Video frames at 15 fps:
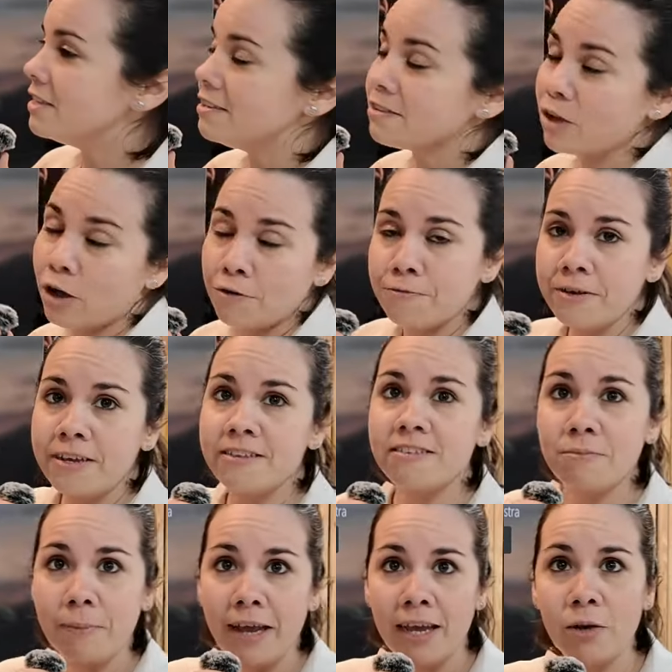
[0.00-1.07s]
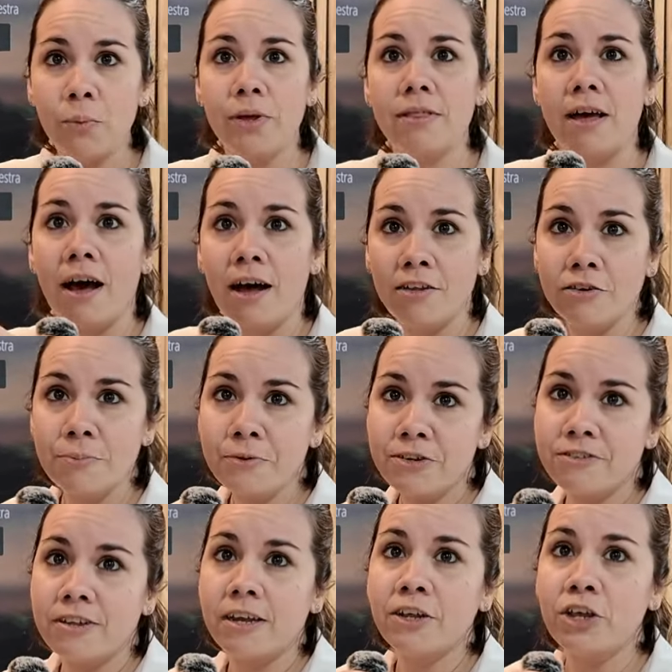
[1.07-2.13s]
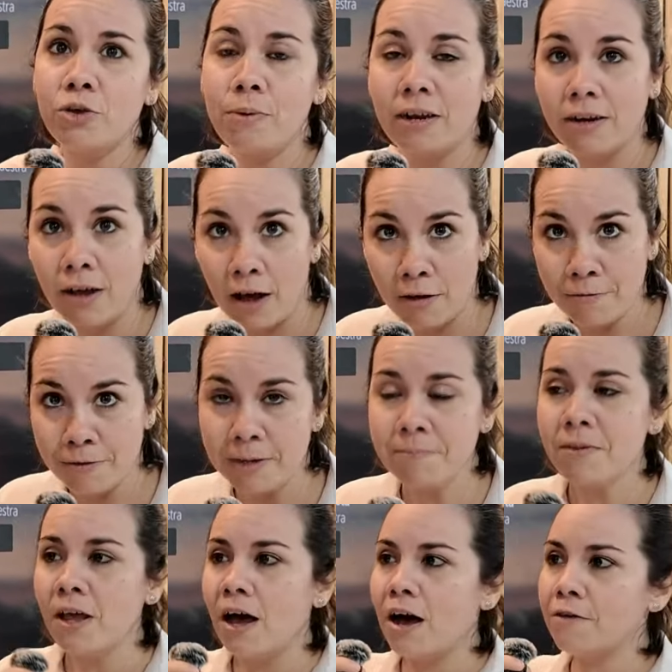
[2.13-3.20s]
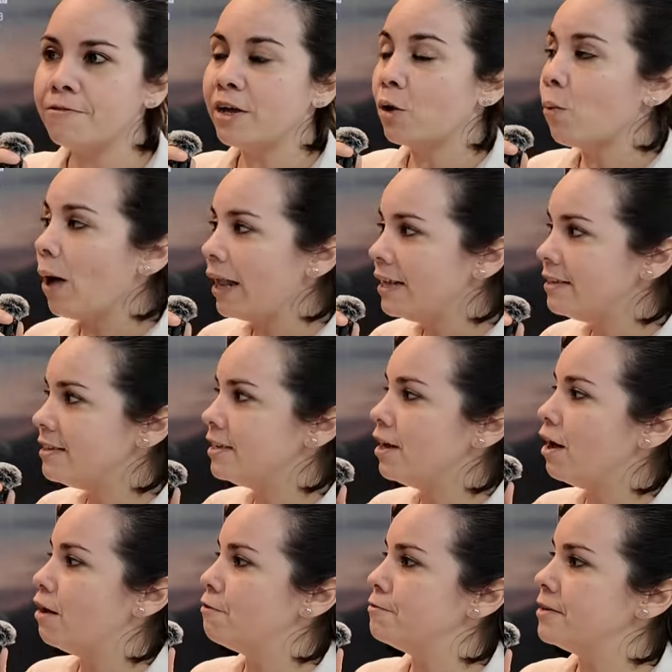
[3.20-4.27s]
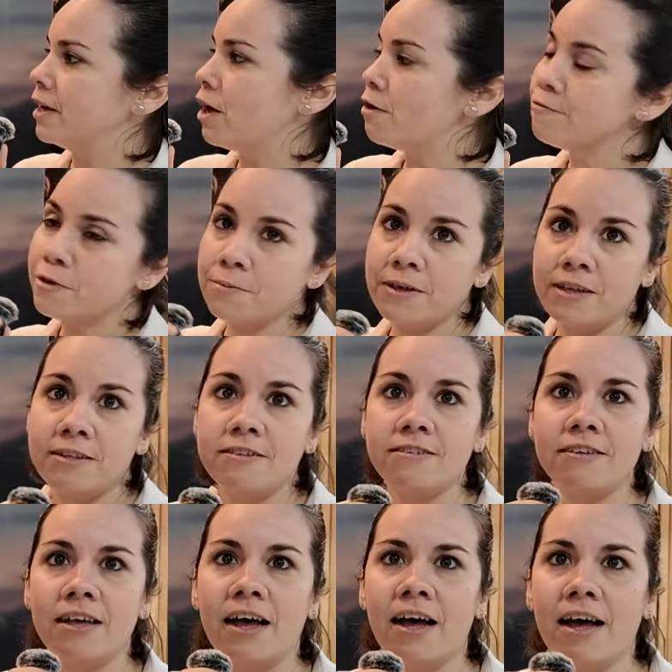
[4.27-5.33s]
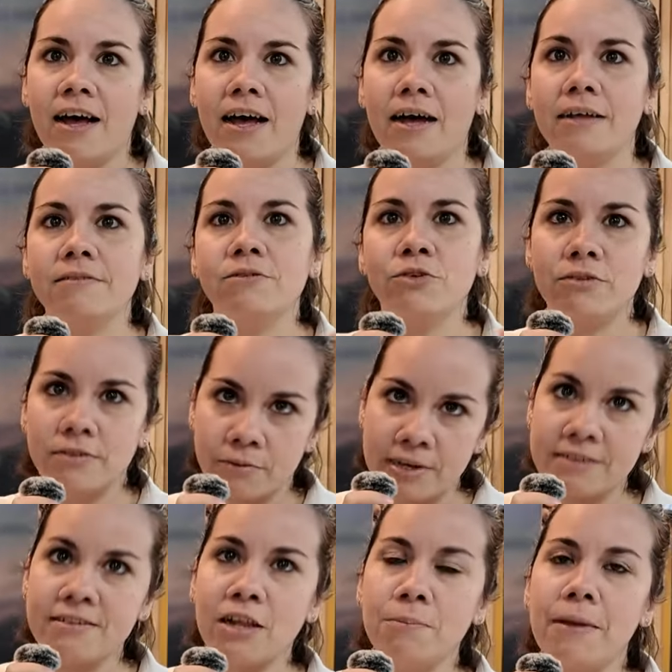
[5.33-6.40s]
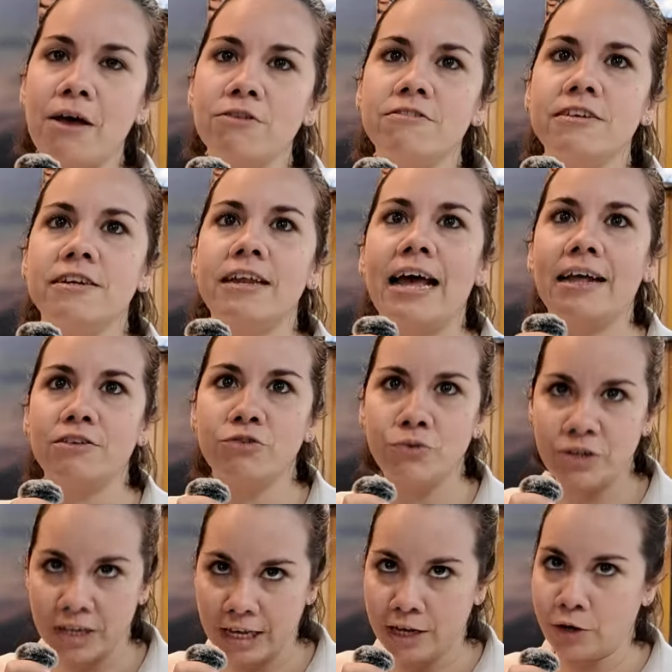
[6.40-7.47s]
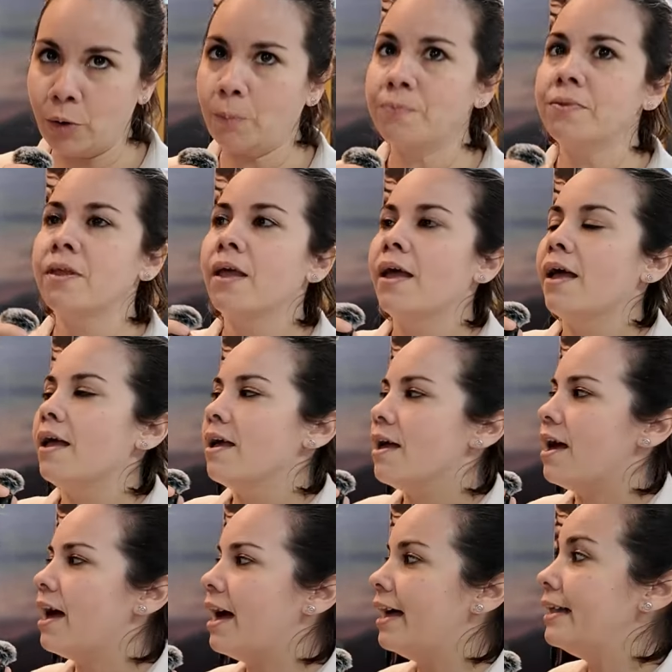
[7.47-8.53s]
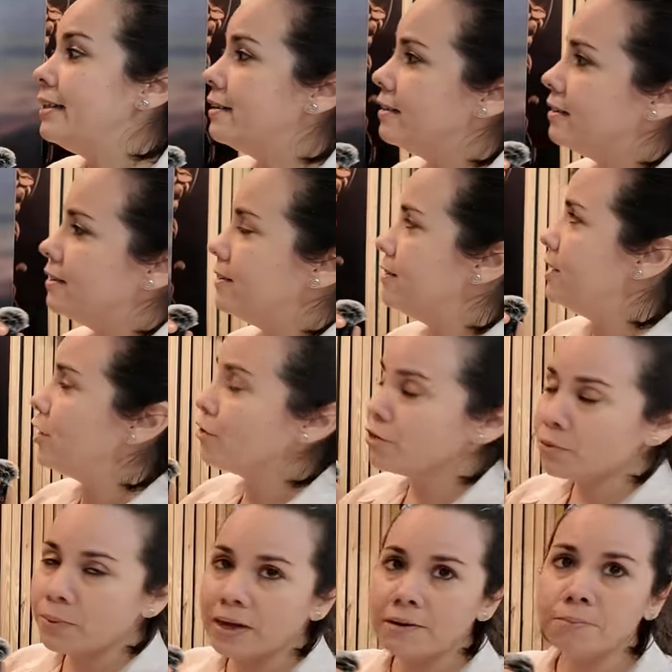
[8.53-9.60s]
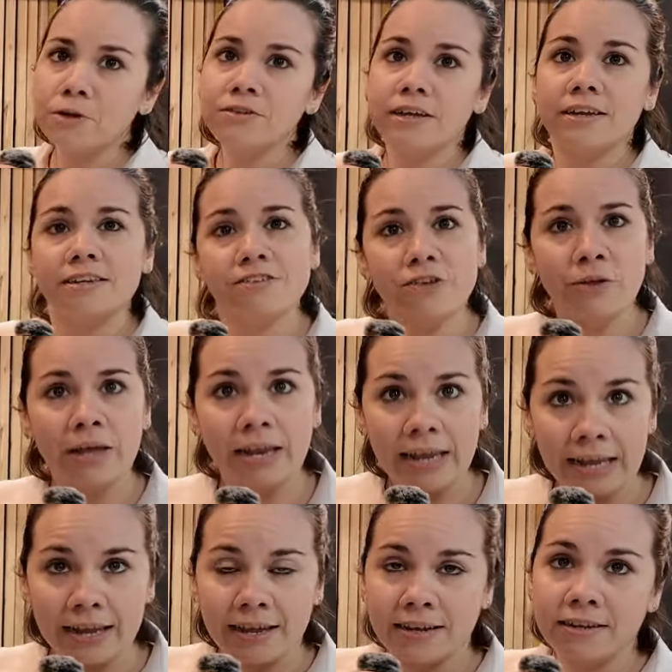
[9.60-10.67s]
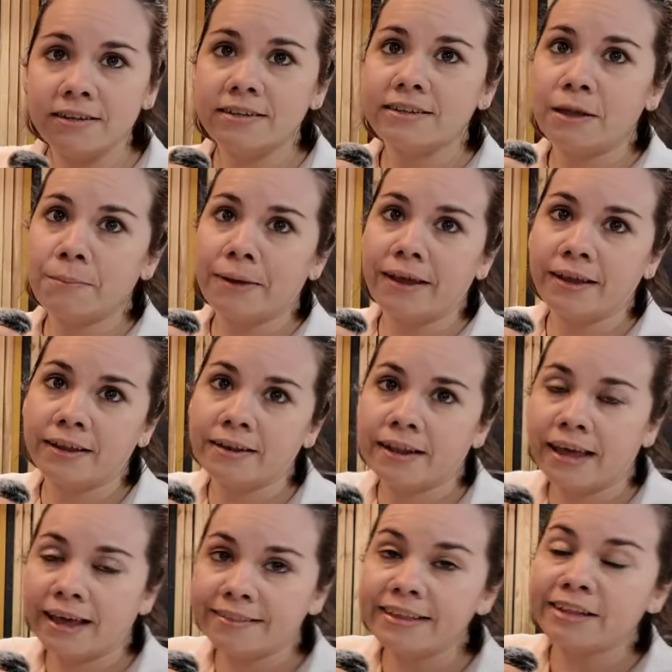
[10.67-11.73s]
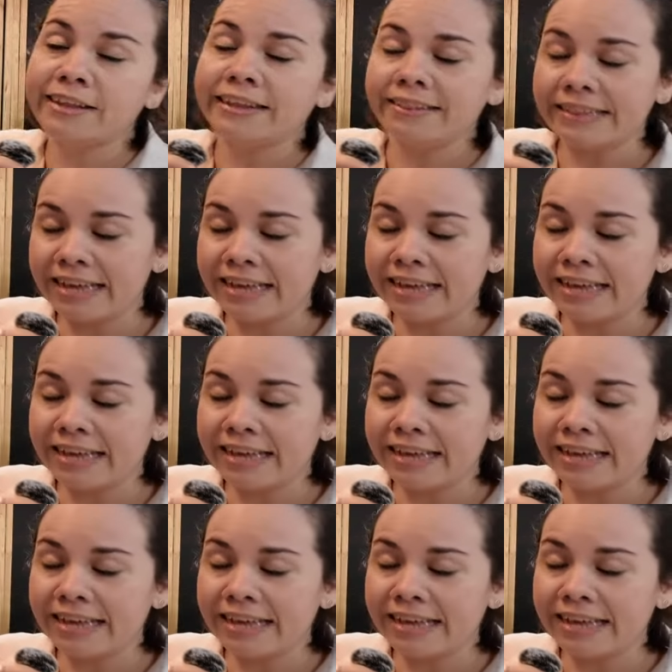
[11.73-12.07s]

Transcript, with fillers: This coffee is made with 100% Cuban coffee of the quality of the coffee beans uh, Crystal Mountain and Turquino. And the other one, Montecristo de Leyen, the, main, the, the,